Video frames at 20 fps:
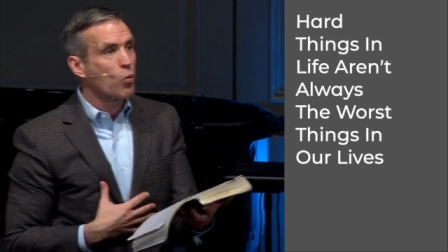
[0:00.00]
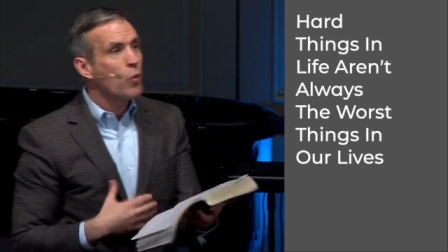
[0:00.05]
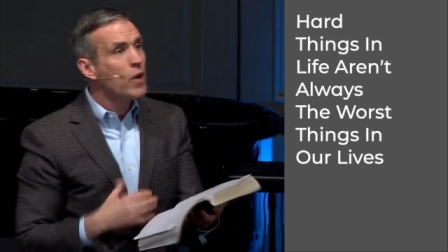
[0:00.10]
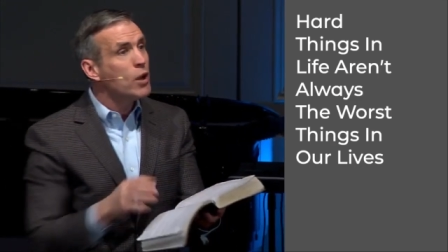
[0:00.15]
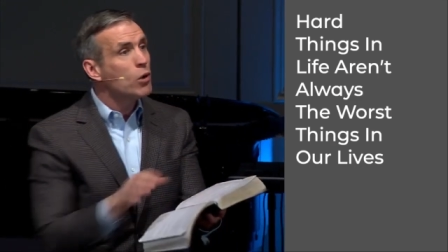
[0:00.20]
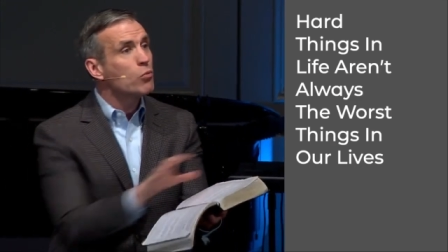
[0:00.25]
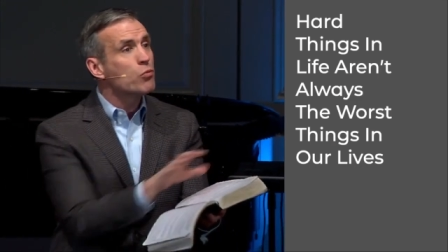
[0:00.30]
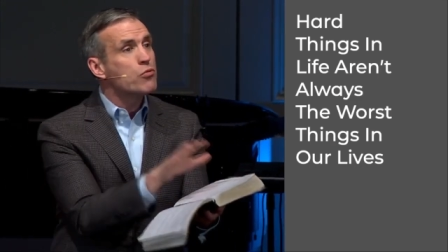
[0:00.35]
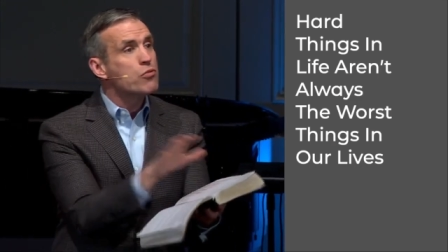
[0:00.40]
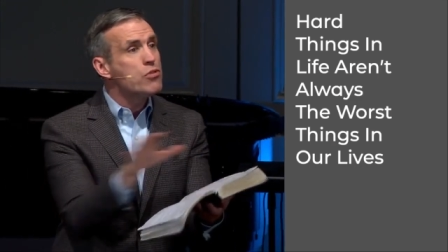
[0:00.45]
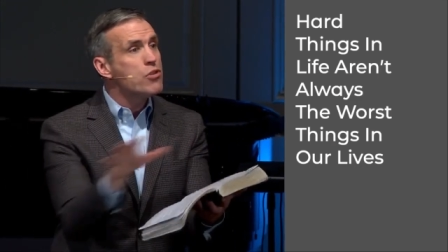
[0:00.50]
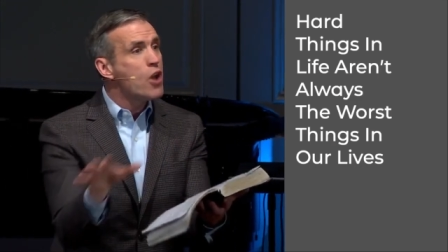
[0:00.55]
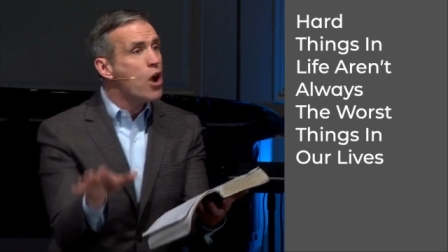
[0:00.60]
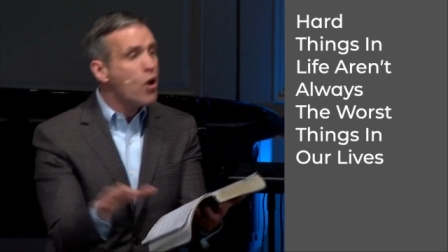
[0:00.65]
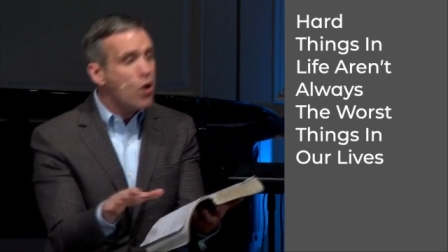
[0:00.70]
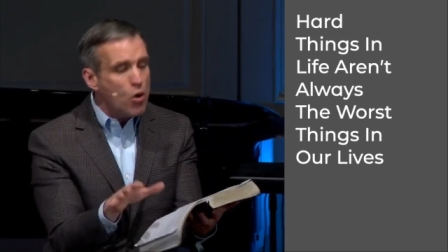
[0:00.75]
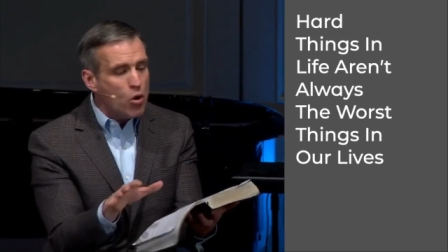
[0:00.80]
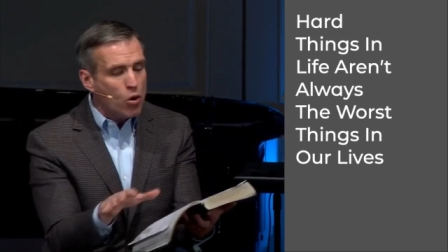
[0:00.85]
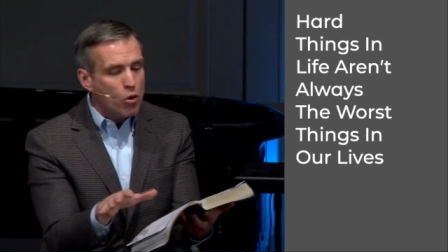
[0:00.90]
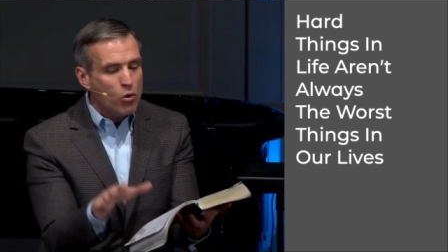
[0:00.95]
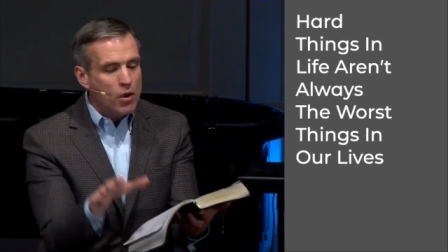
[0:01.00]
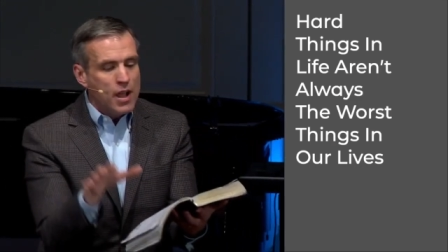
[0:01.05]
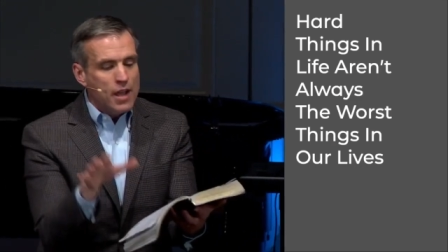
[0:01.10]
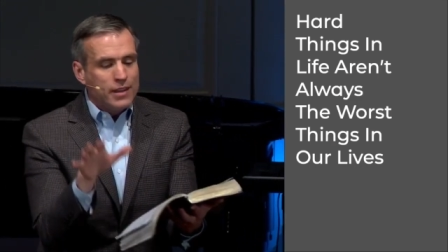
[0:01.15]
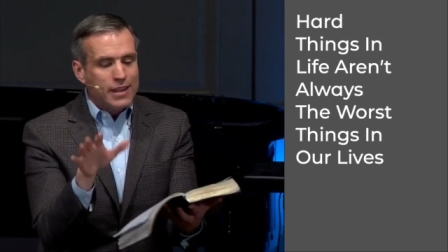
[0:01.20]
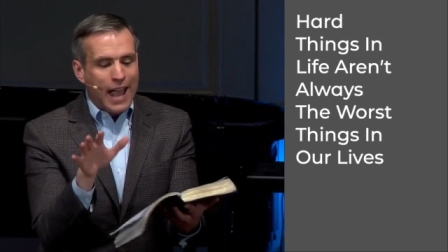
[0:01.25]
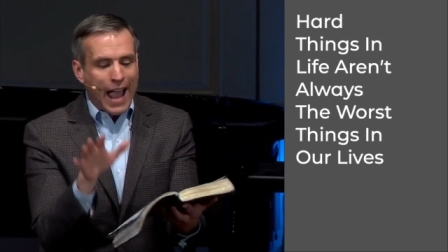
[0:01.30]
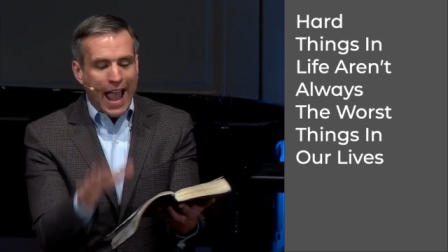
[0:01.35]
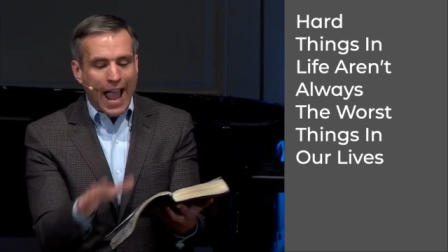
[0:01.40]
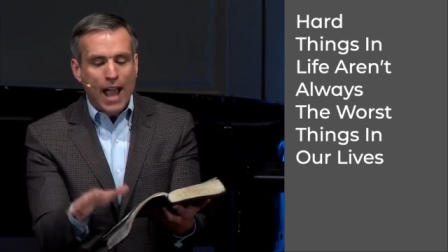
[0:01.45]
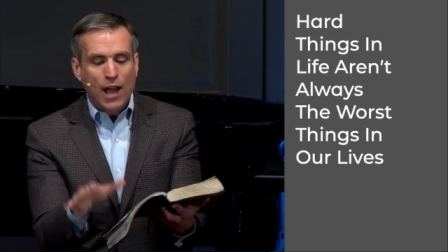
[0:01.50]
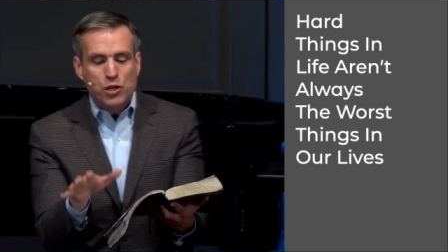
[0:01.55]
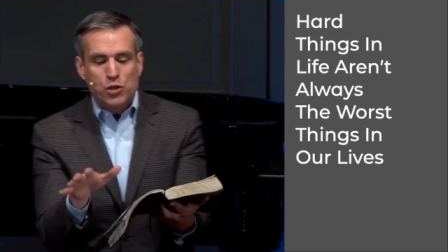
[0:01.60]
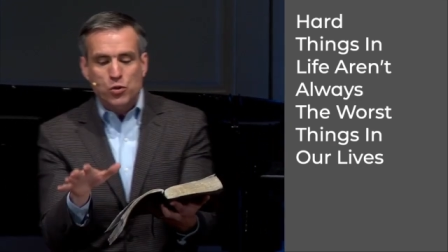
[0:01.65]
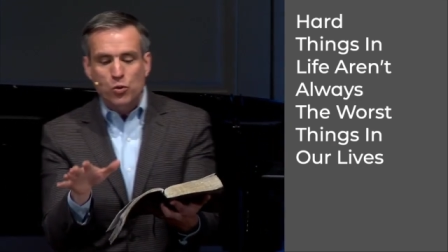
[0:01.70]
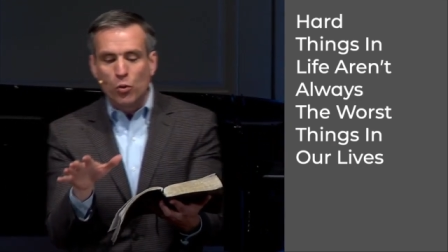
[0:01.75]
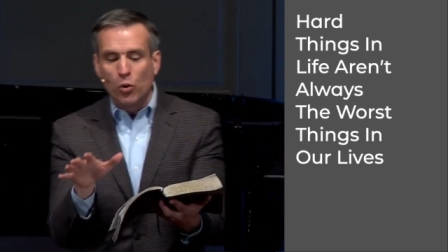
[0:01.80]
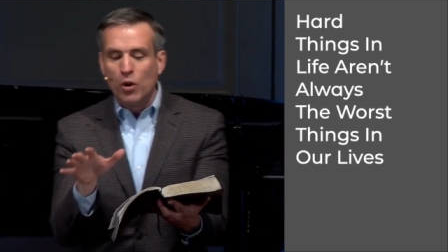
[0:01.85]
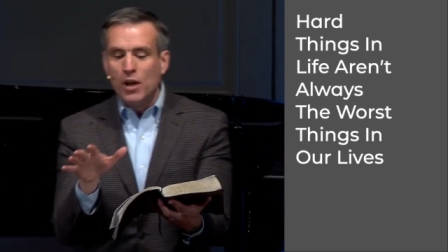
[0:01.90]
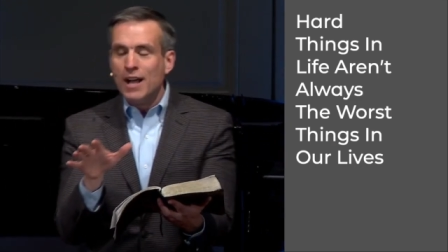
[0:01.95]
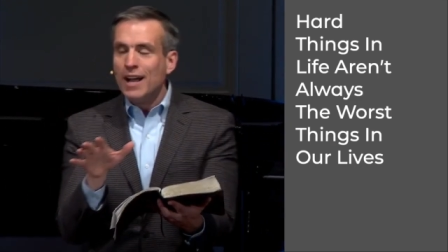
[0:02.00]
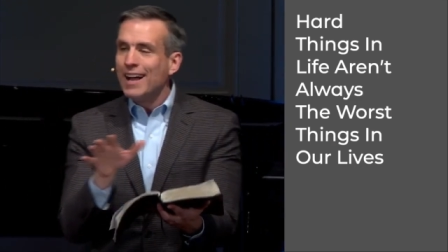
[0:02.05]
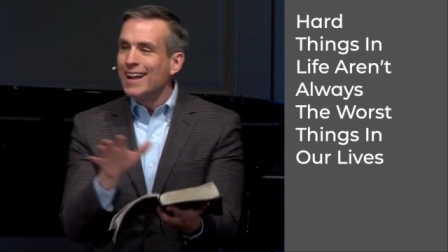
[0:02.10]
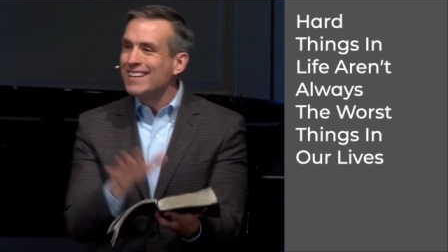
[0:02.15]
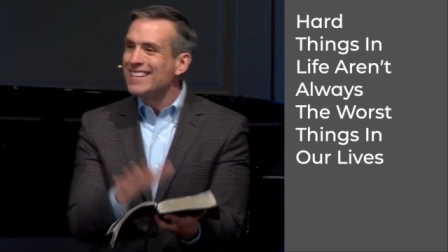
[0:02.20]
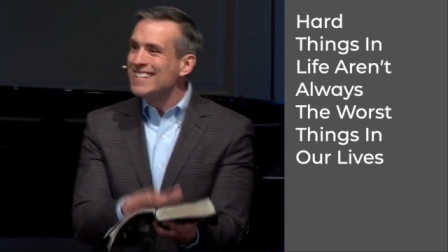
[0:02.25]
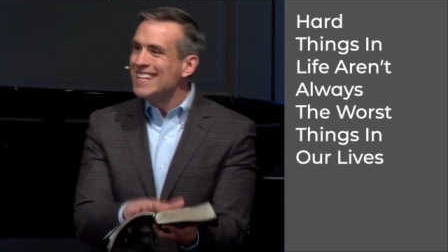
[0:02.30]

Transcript: We don't know the actual uh,